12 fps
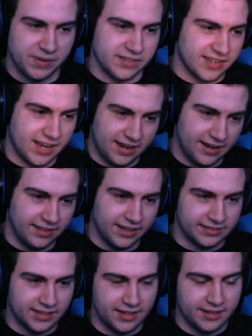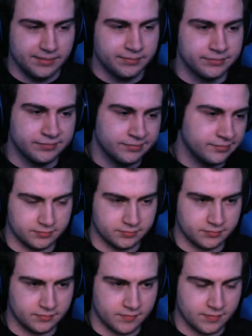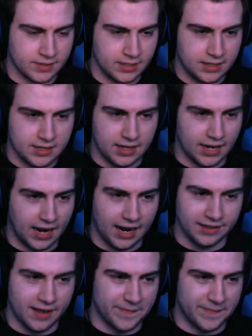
trippy saying it like that.